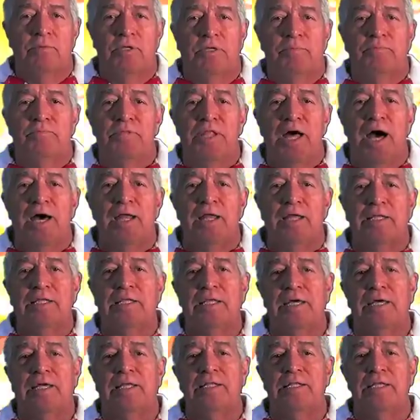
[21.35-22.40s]
a hypnotic
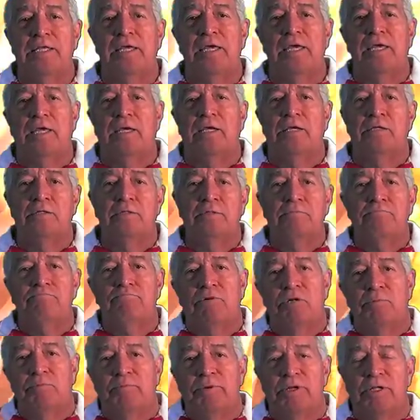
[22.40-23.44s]
technique,
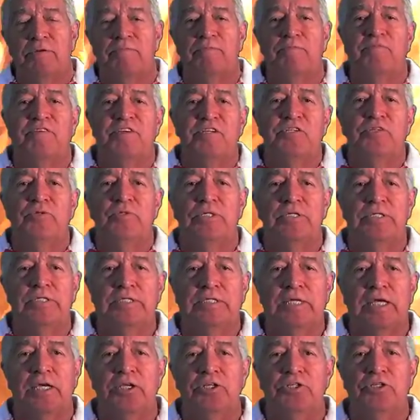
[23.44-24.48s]
a bit of
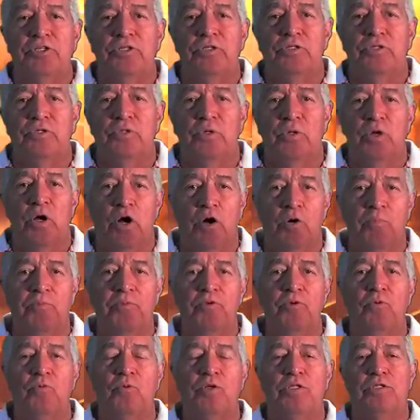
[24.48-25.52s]
visualization to
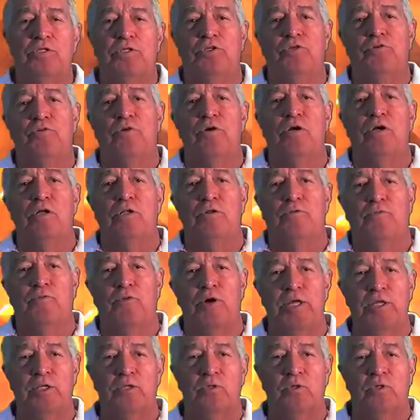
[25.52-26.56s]
help you with the struggle of
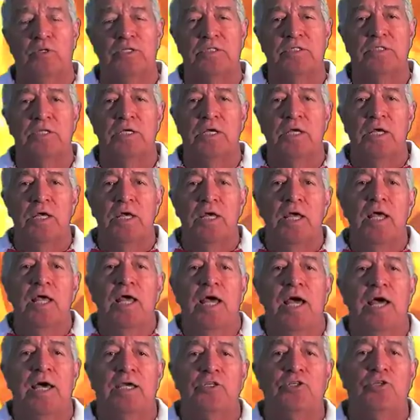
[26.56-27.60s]
weight loss.
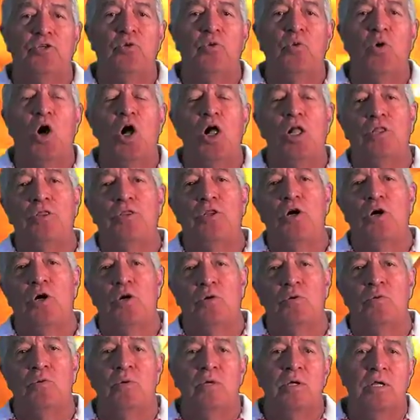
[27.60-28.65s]
As you all
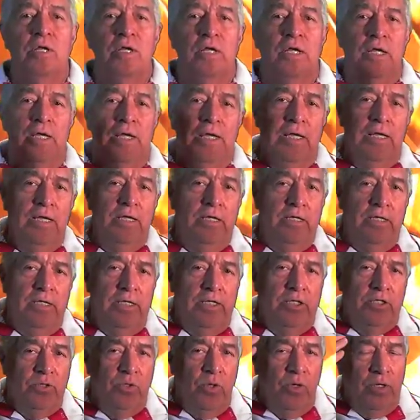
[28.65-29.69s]
know,
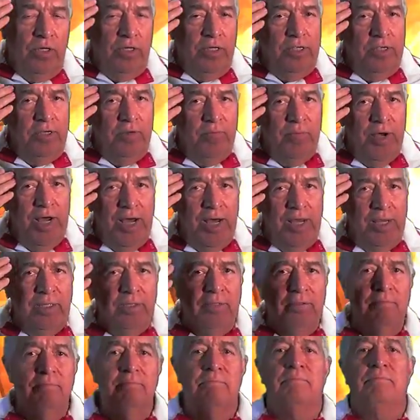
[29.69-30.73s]
it's all in your
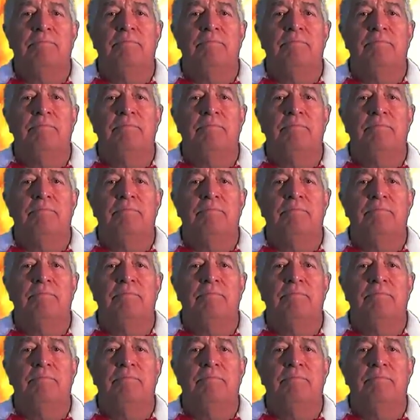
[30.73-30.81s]
mind,